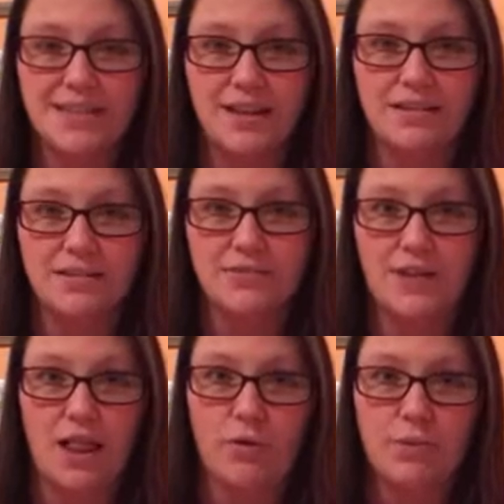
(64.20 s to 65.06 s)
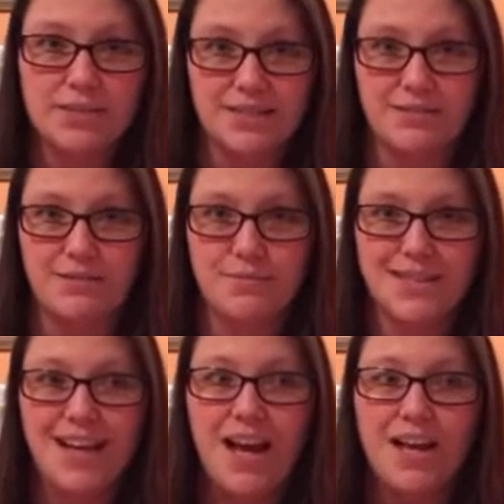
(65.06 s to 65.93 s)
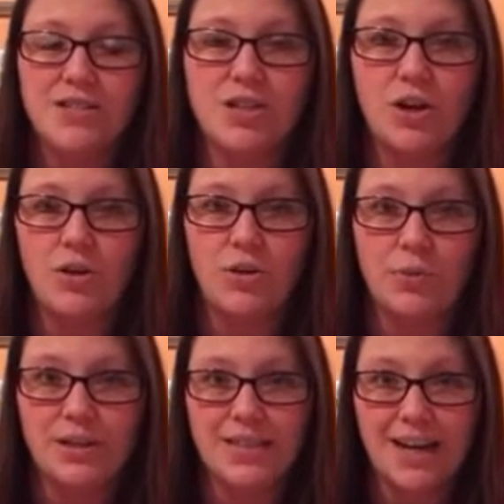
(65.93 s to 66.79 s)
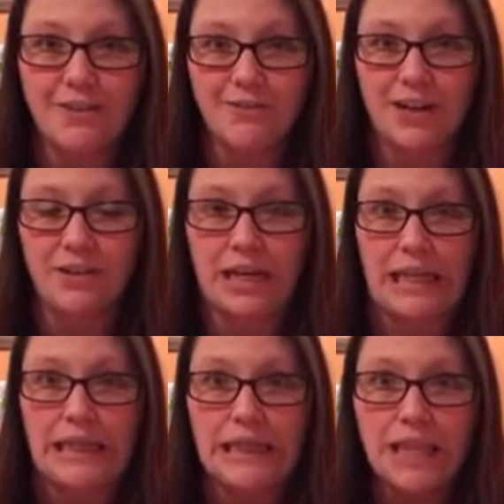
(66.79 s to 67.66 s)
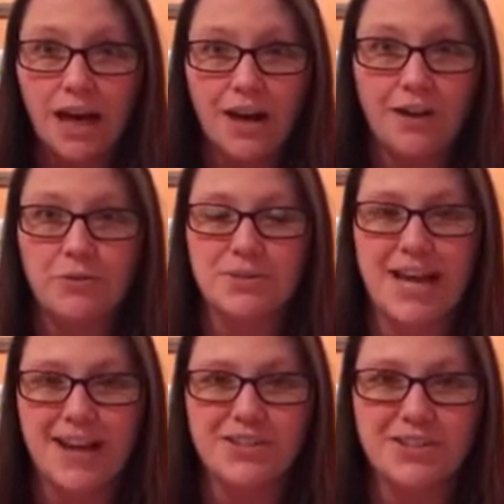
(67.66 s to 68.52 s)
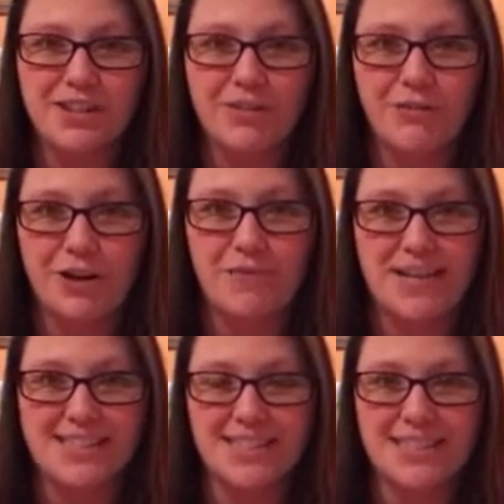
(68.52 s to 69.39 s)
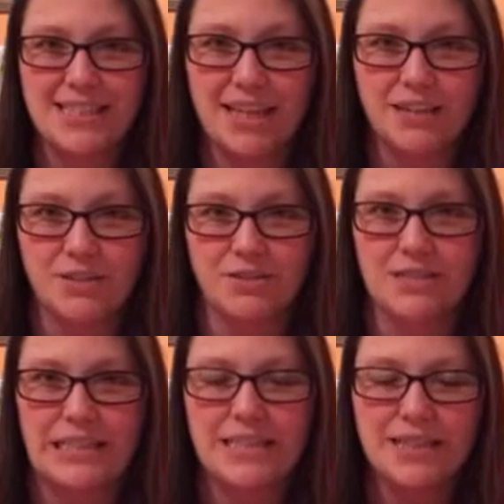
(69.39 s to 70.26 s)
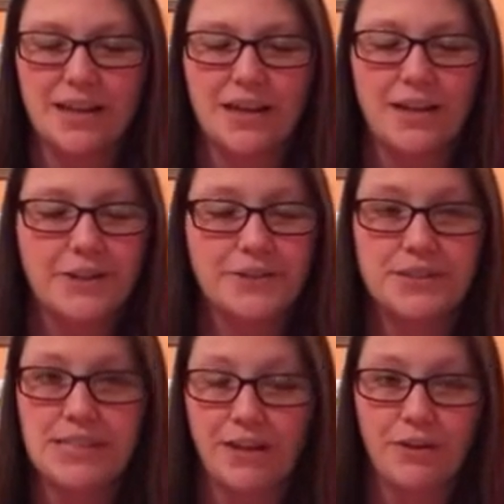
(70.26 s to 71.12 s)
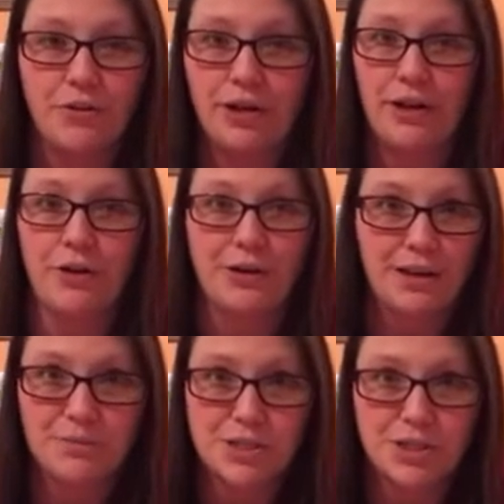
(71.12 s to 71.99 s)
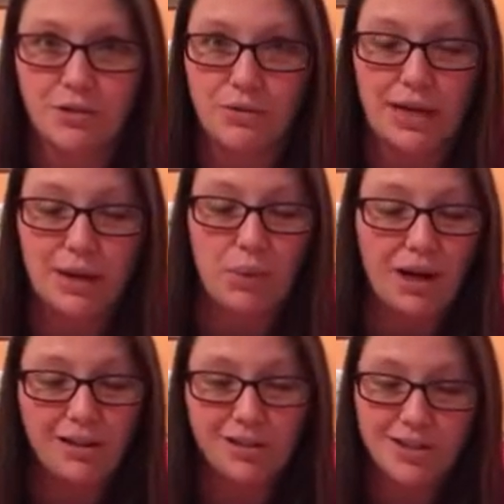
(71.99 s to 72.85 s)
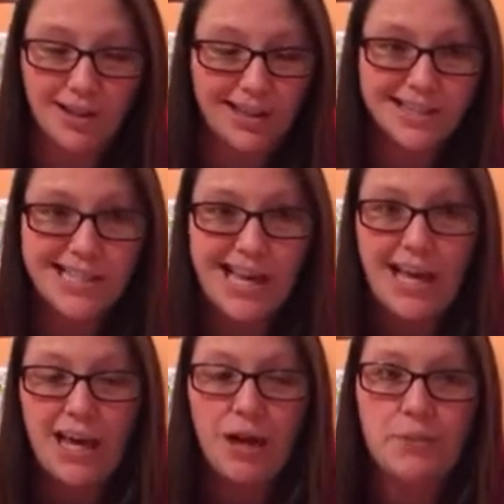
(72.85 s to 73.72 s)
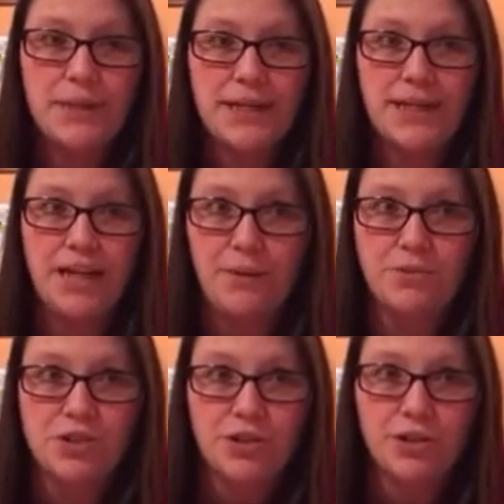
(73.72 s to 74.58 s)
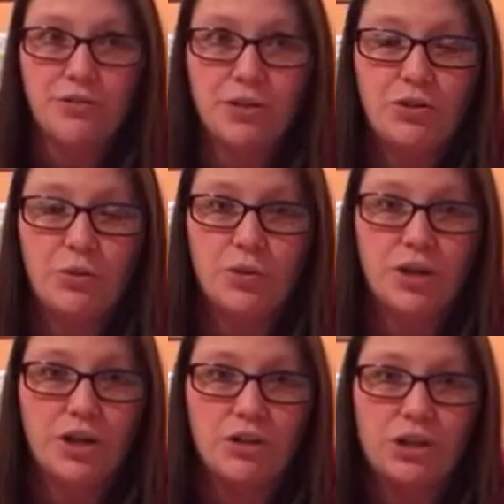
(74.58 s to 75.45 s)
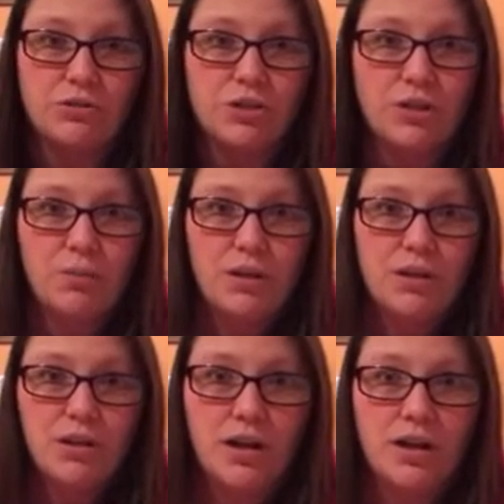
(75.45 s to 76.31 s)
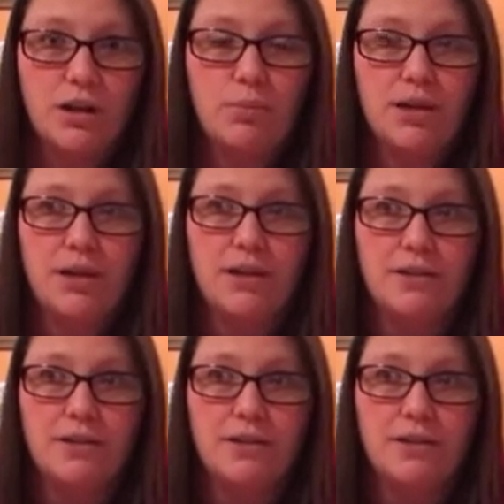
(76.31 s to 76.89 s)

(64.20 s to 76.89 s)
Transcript: sales follow-up systems. So the one that I found that I loved was actually from a Scentsy consultant. I couldn't tell you her name, so I apologize. But I'm sure if you were to go to YouTube and look up